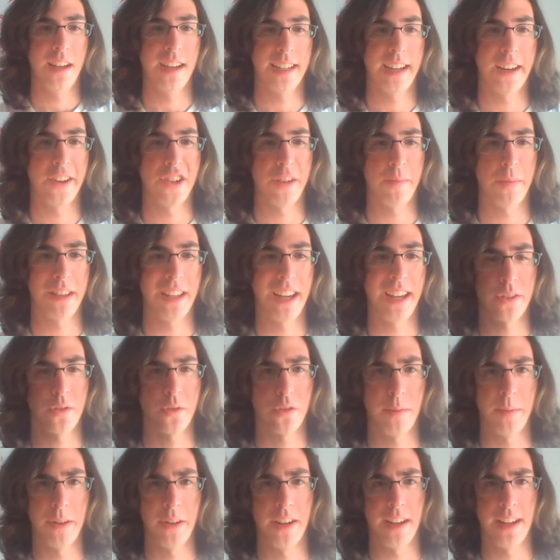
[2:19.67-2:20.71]
a kinship with
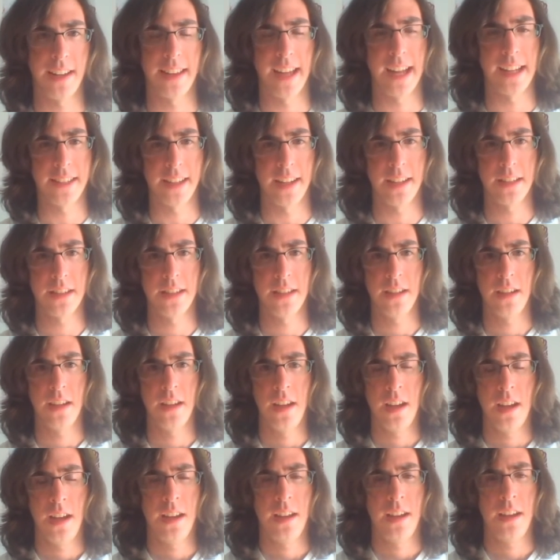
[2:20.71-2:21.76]
the asexual community in that
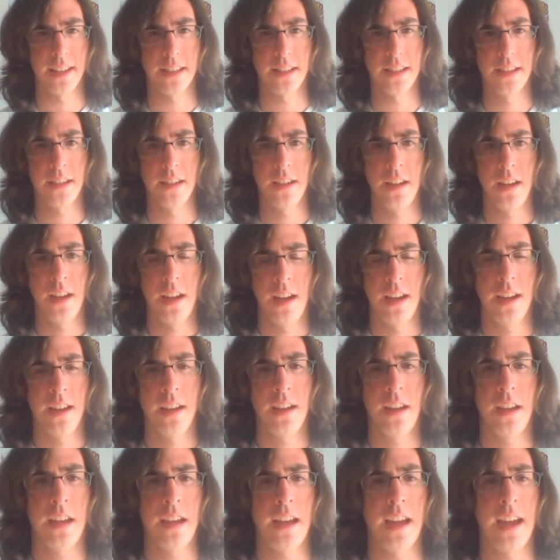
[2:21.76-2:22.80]
sense.
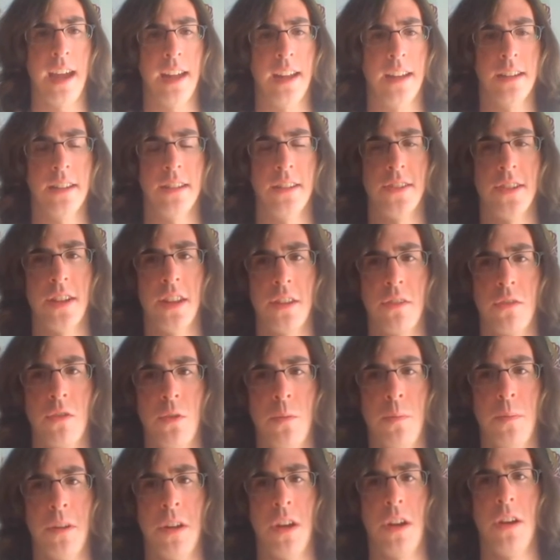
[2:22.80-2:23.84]
And there's
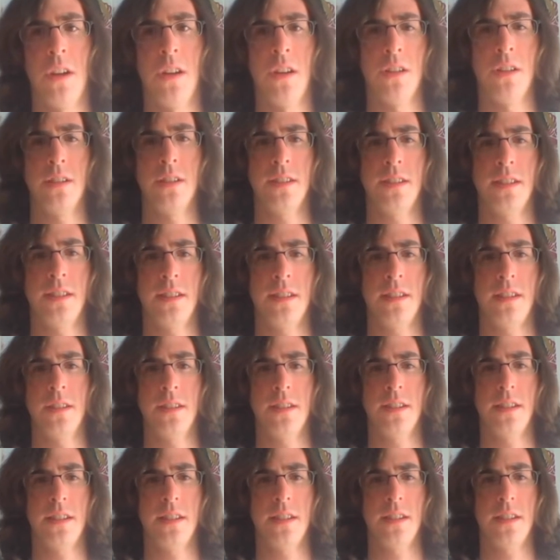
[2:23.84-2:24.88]
another group called
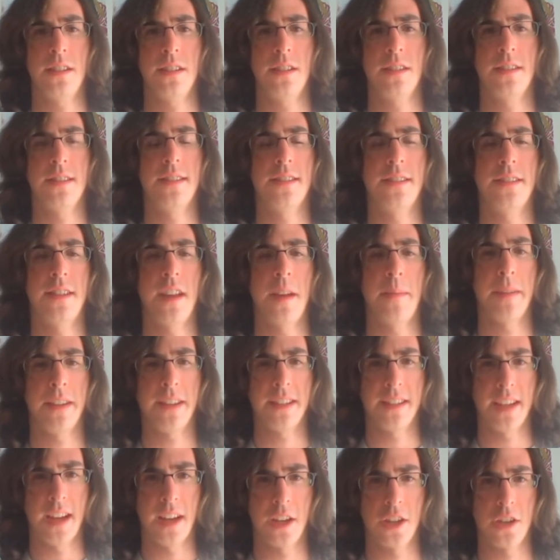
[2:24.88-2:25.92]

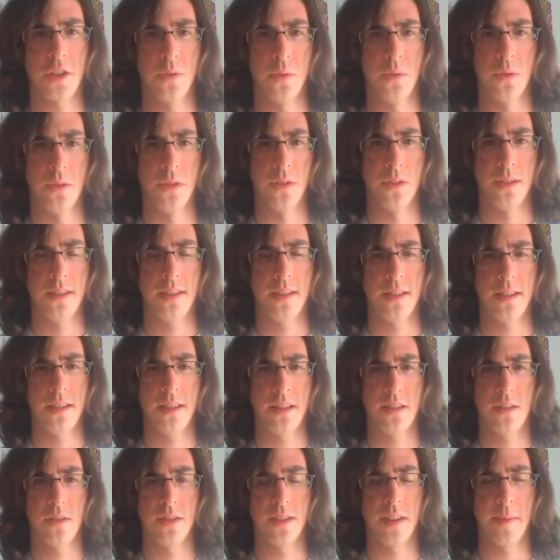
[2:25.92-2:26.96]
demisexuals,
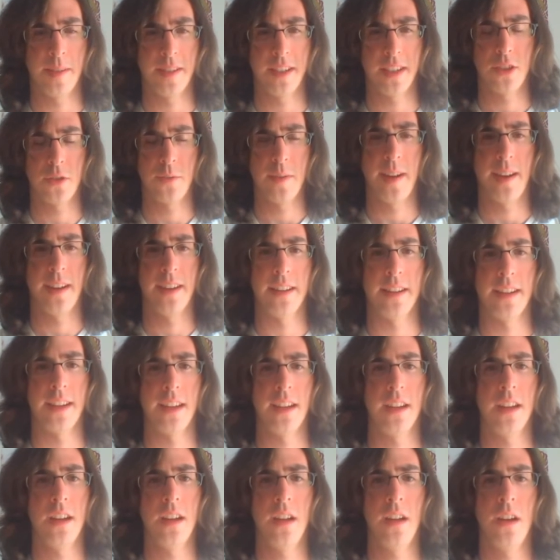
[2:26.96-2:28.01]
or demisexuality,
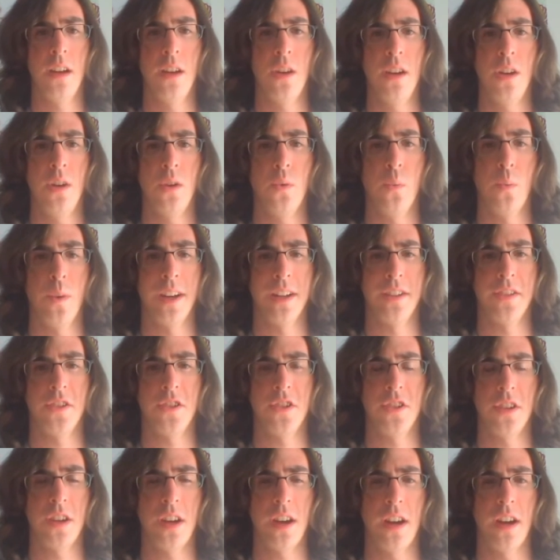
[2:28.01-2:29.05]

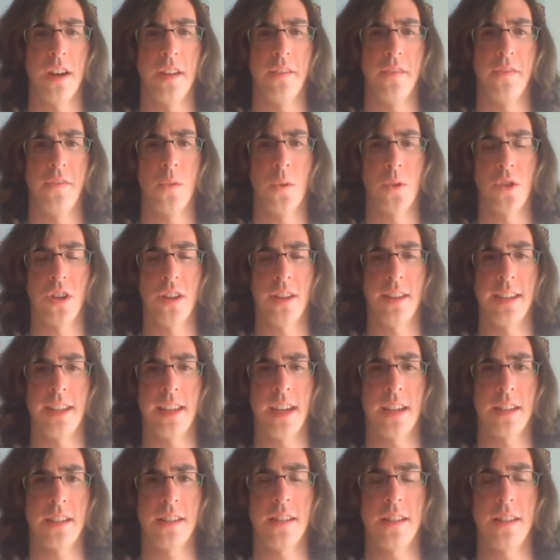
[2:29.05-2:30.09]
which unfortunately
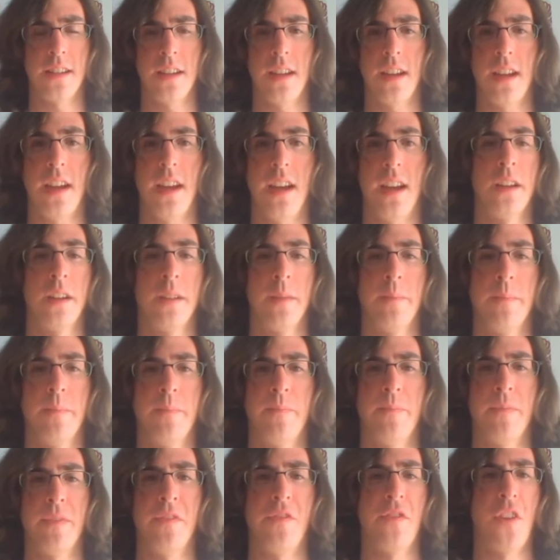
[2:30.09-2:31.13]
gets
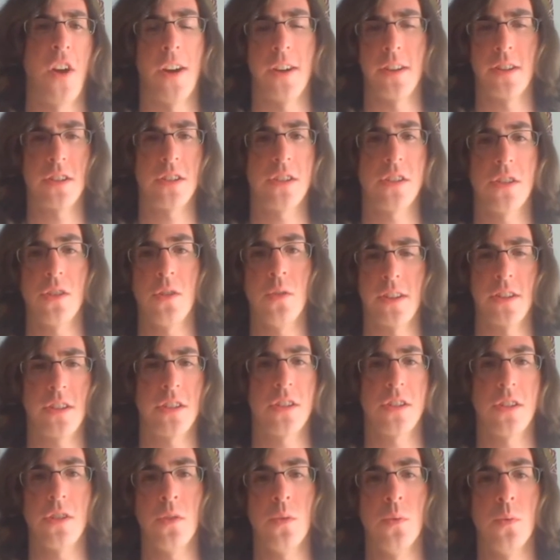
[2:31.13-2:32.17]
far
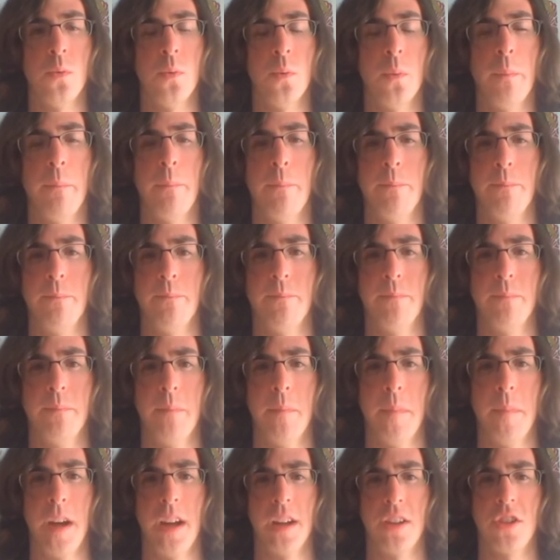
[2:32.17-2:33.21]
too
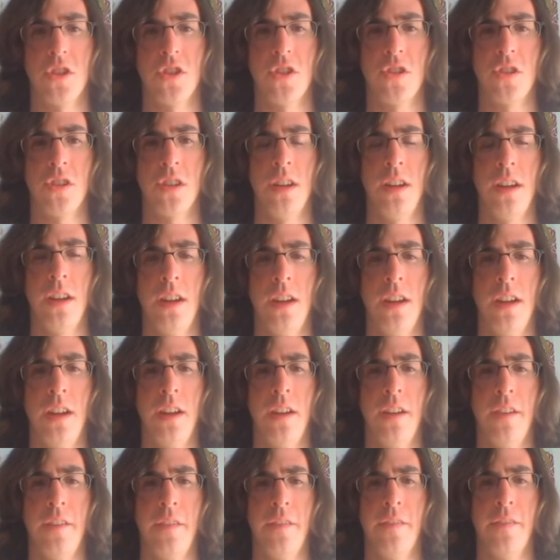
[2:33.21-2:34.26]
much
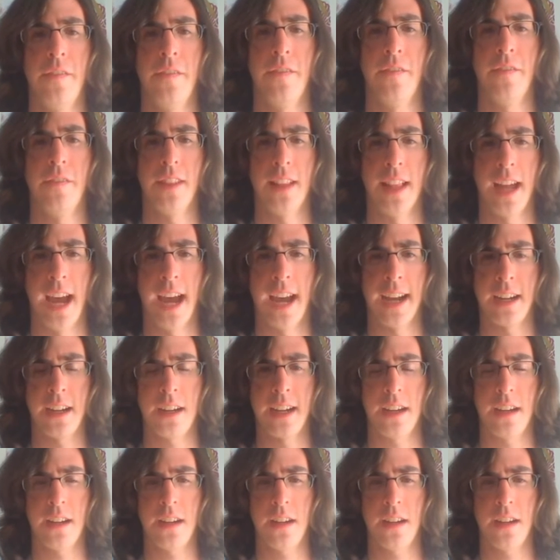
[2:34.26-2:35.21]
flack